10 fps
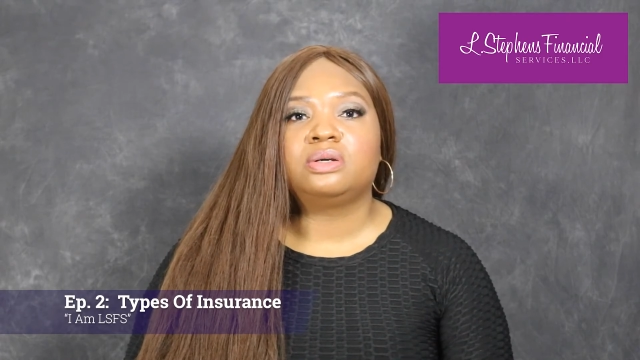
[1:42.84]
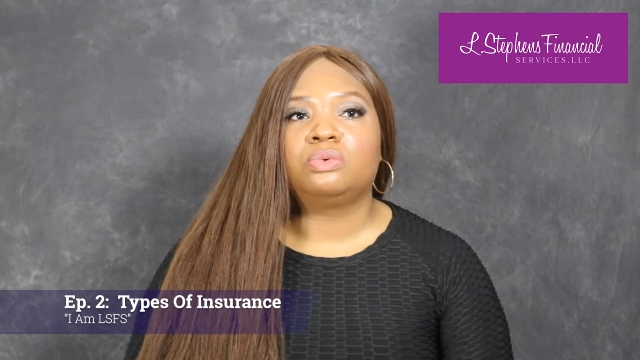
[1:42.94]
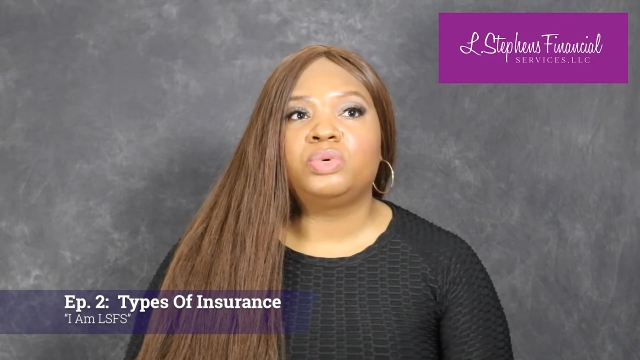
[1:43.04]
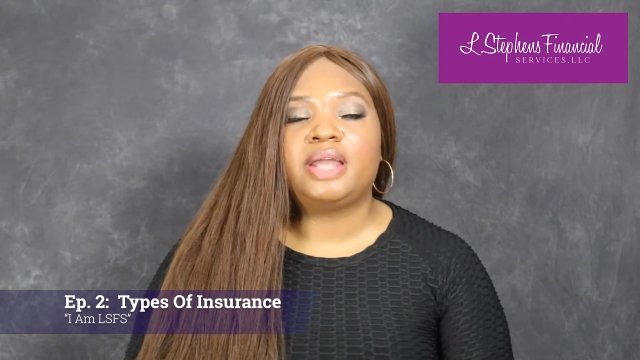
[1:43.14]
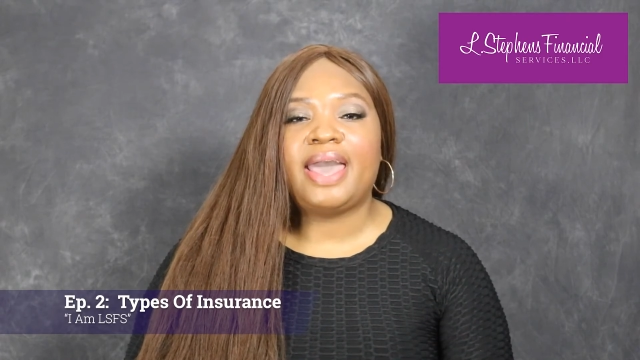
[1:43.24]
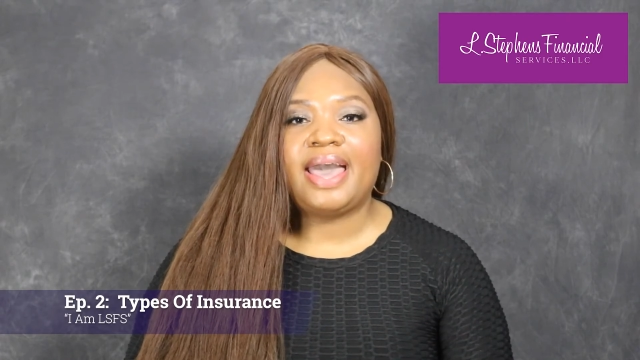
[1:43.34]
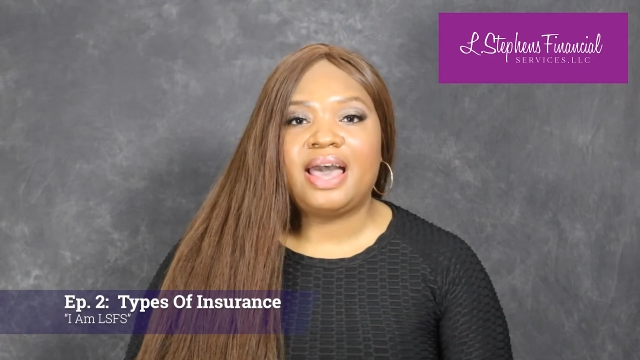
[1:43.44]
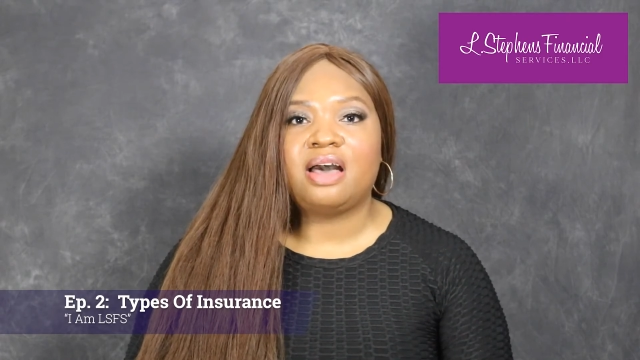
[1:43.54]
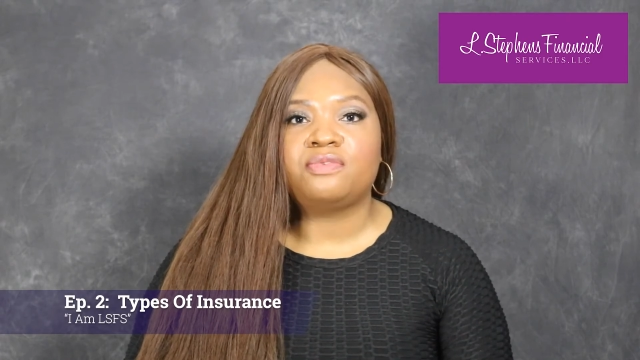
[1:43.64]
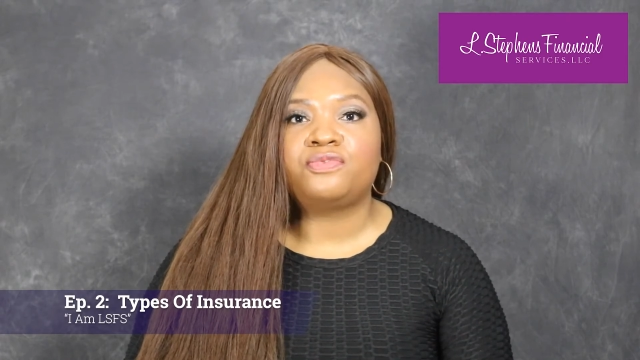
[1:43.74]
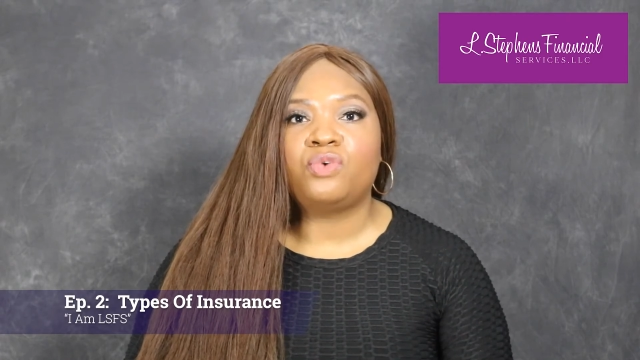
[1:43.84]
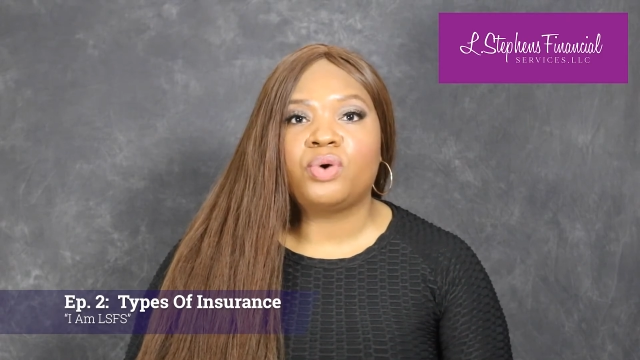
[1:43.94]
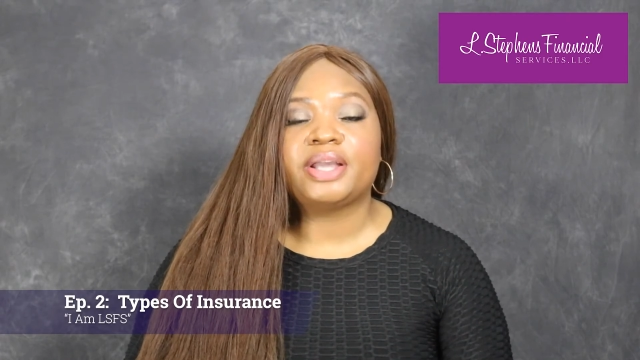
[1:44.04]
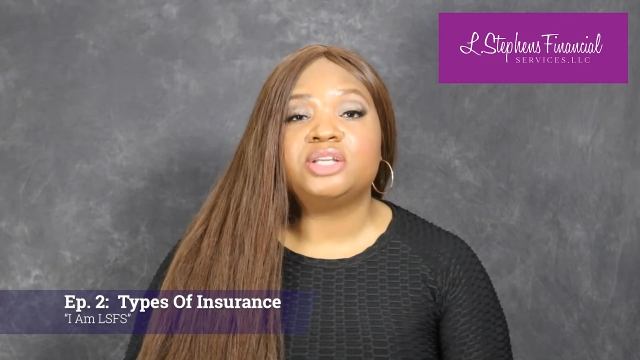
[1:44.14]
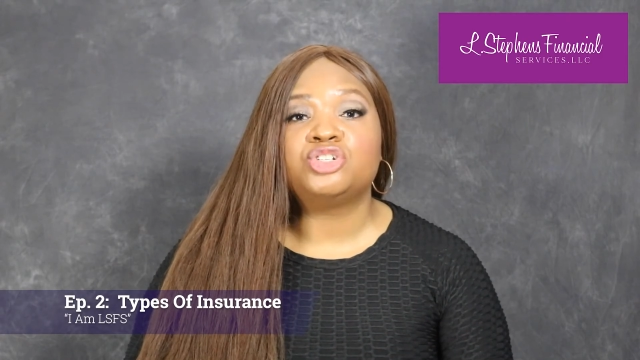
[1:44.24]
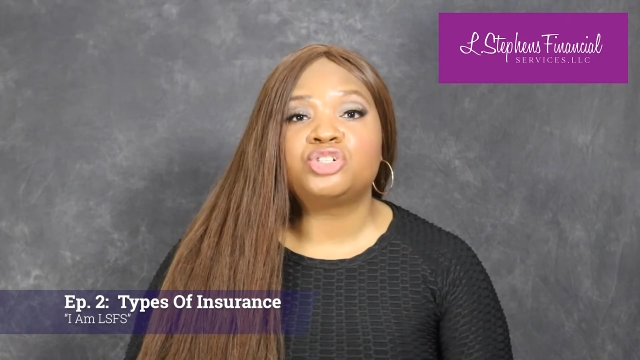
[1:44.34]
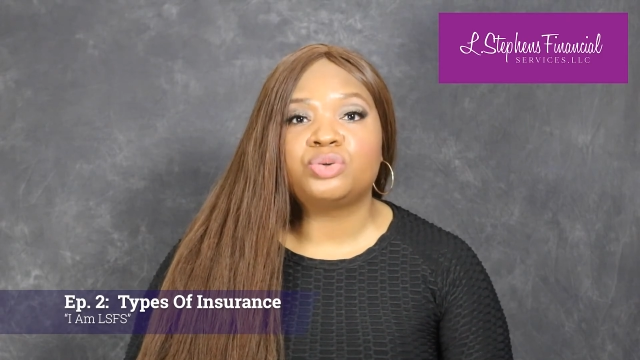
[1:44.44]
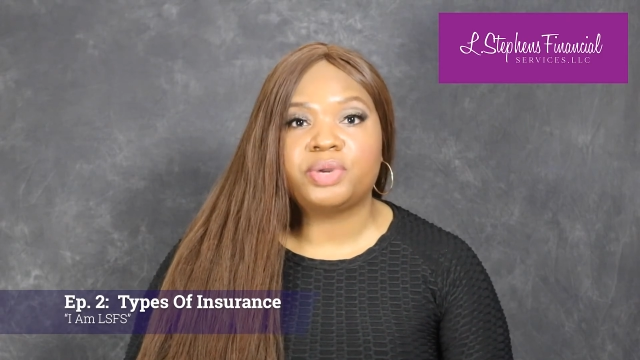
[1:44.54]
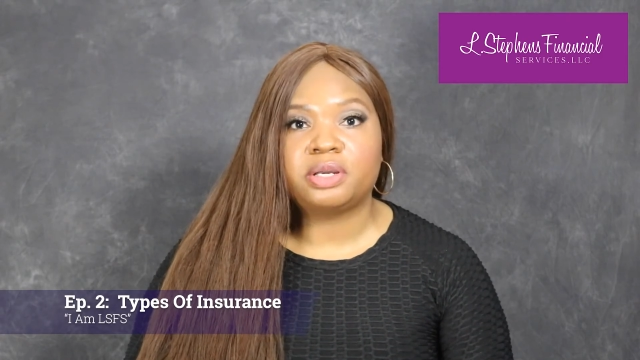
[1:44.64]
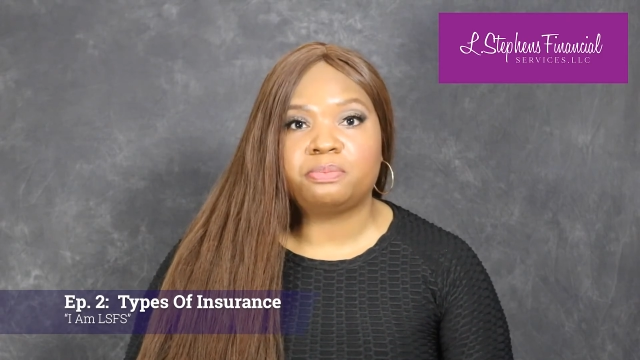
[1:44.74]
would have for
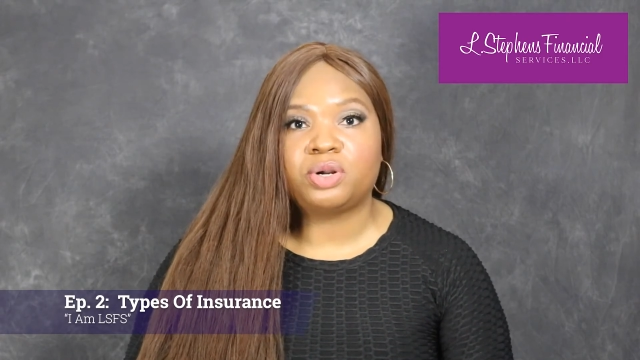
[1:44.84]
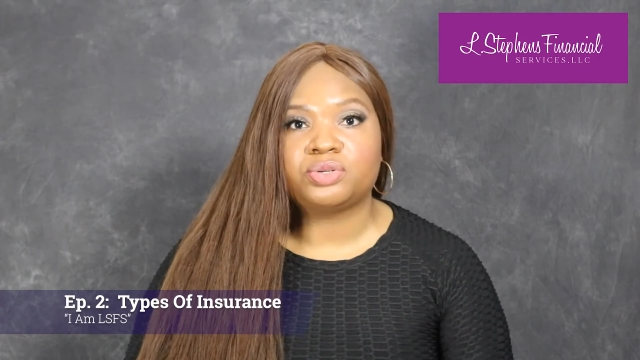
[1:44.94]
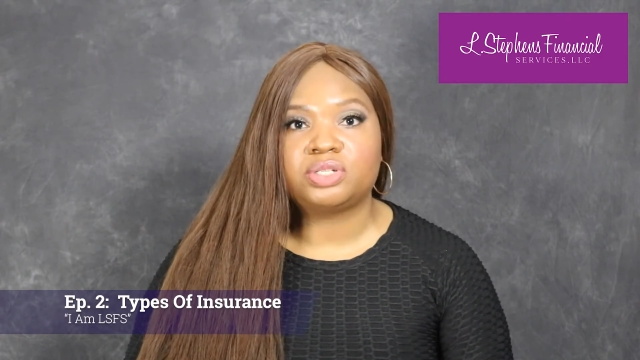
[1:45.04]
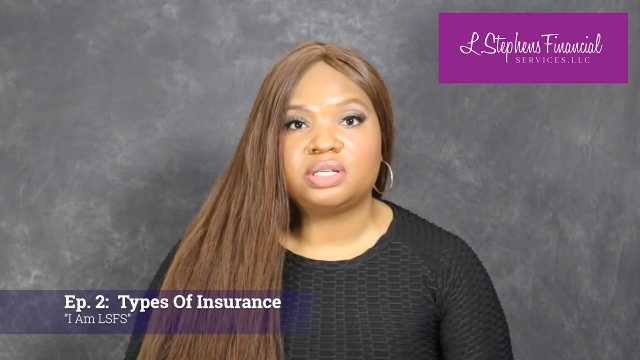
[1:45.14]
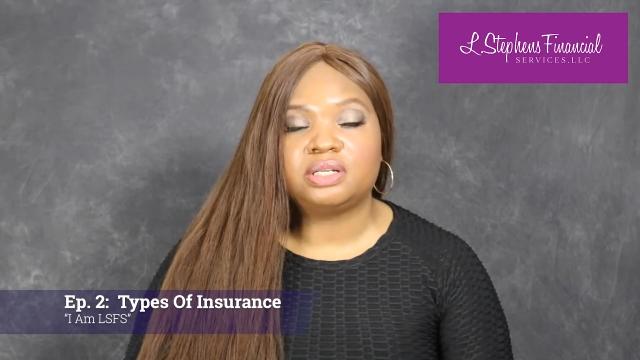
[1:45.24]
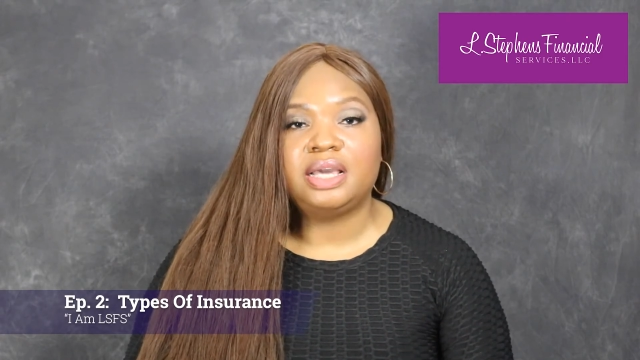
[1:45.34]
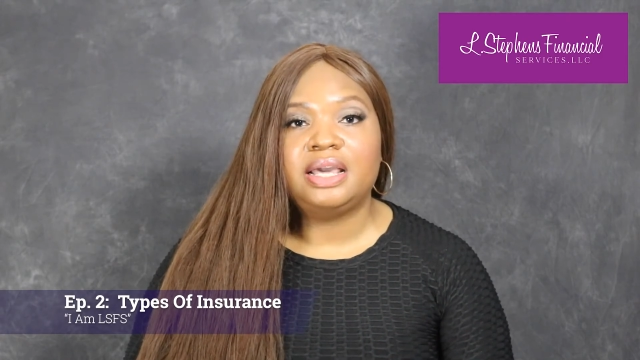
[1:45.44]
insuring a person.